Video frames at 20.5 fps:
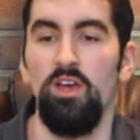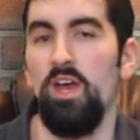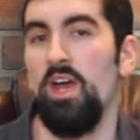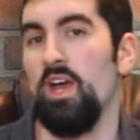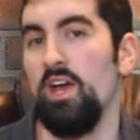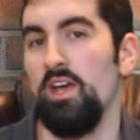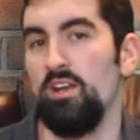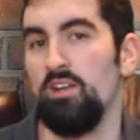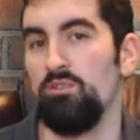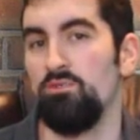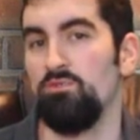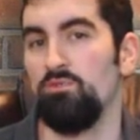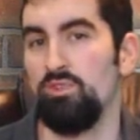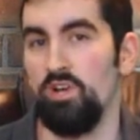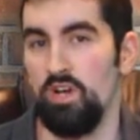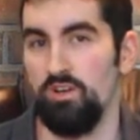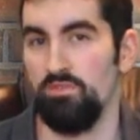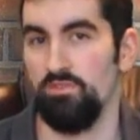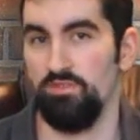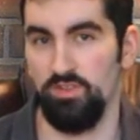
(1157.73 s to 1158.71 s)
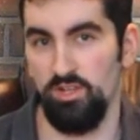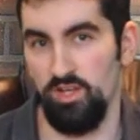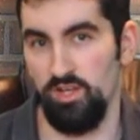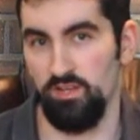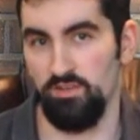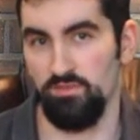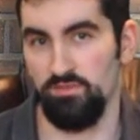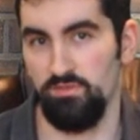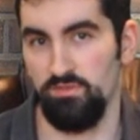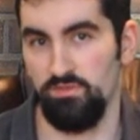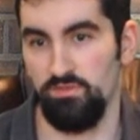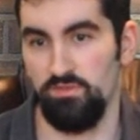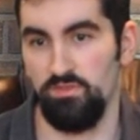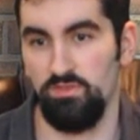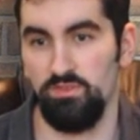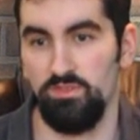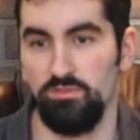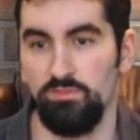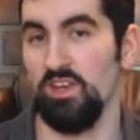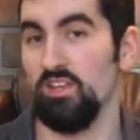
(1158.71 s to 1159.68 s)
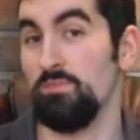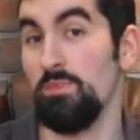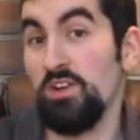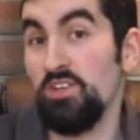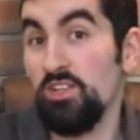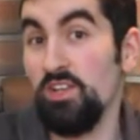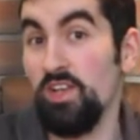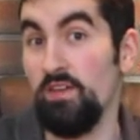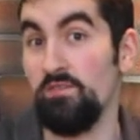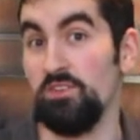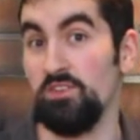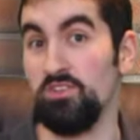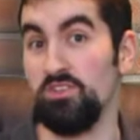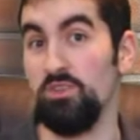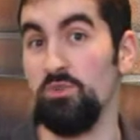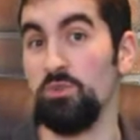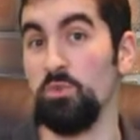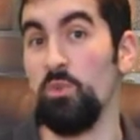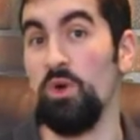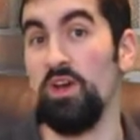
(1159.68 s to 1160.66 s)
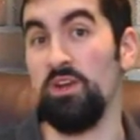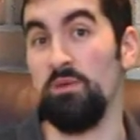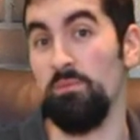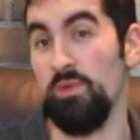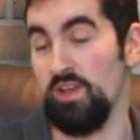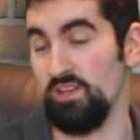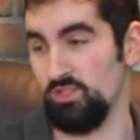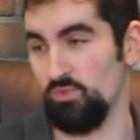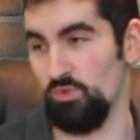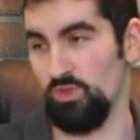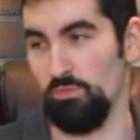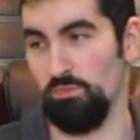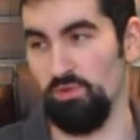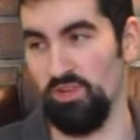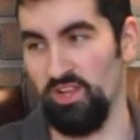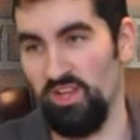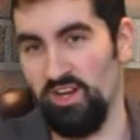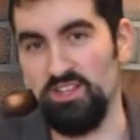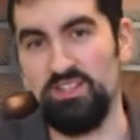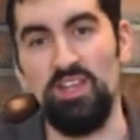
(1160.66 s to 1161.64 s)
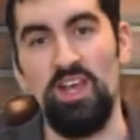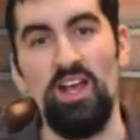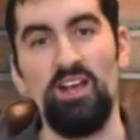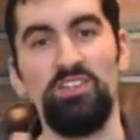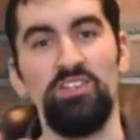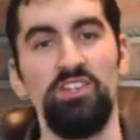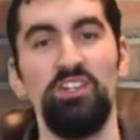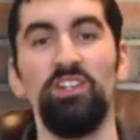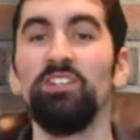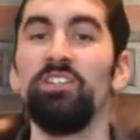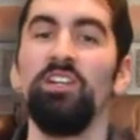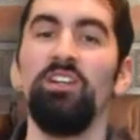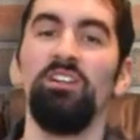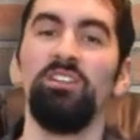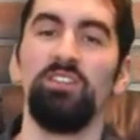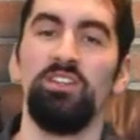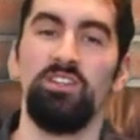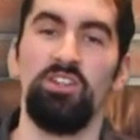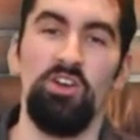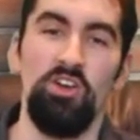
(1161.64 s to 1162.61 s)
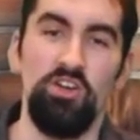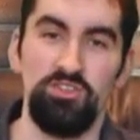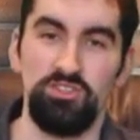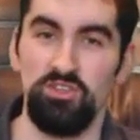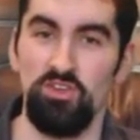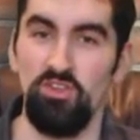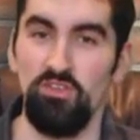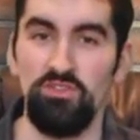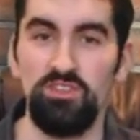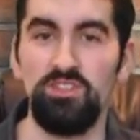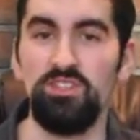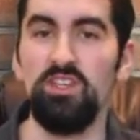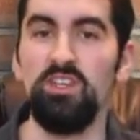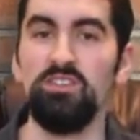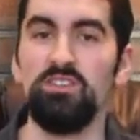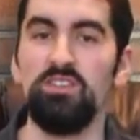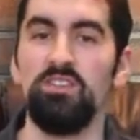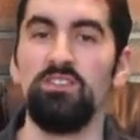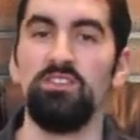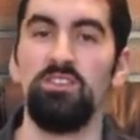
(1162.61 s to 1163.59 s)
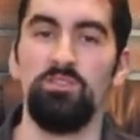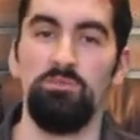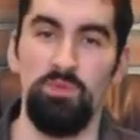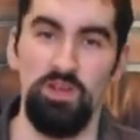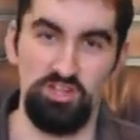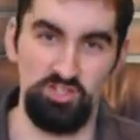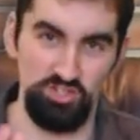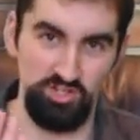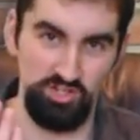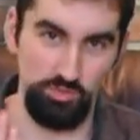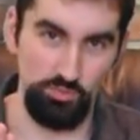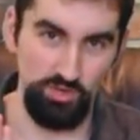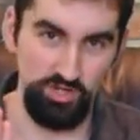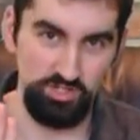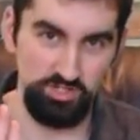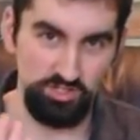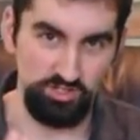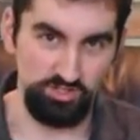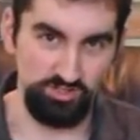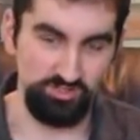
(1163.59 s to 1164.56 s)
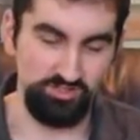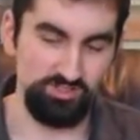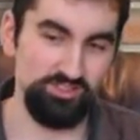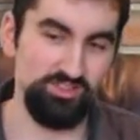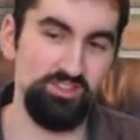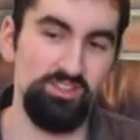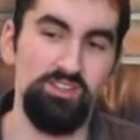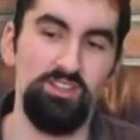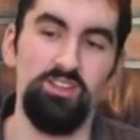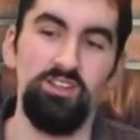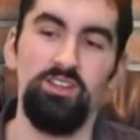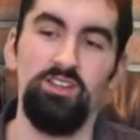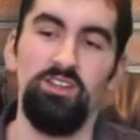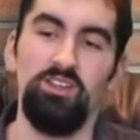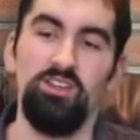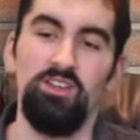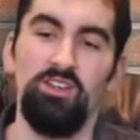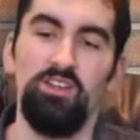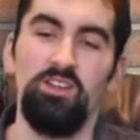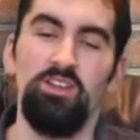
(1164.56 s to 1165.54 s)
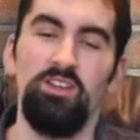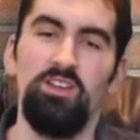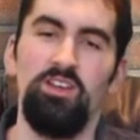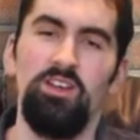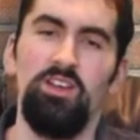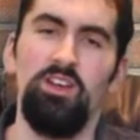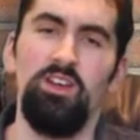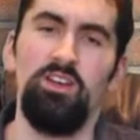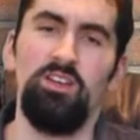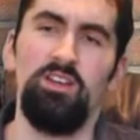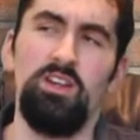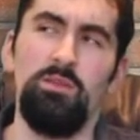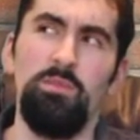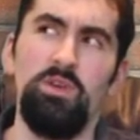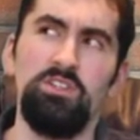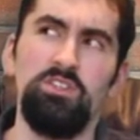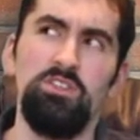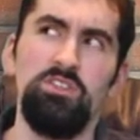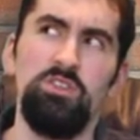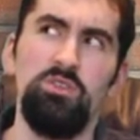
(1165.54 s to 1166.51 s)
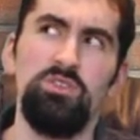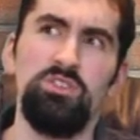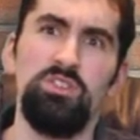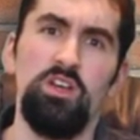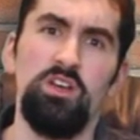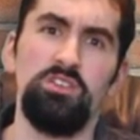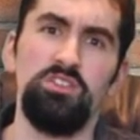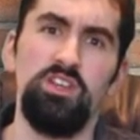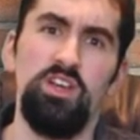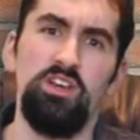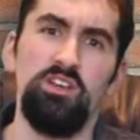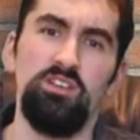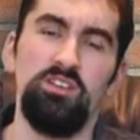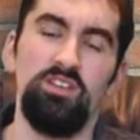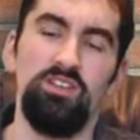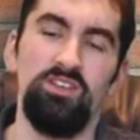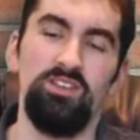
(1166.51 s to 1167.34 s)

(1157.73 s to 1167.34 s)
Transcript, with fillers: had a rough life. Especially after Zeus went and messed with the planet's axial tilt and caused all of the seasons, especially winter. Did I mention Zeus sucks yet?